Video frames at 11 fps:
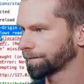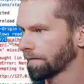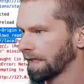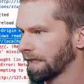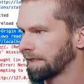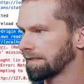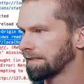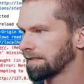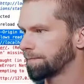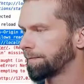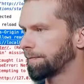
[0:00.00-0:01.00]
my
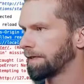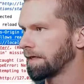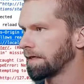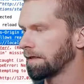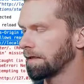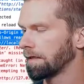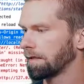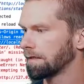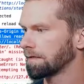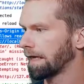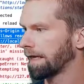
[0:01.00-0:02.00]
CSP
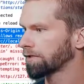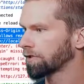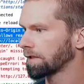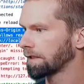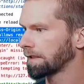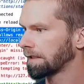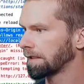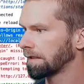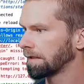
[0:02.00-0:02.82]
is actually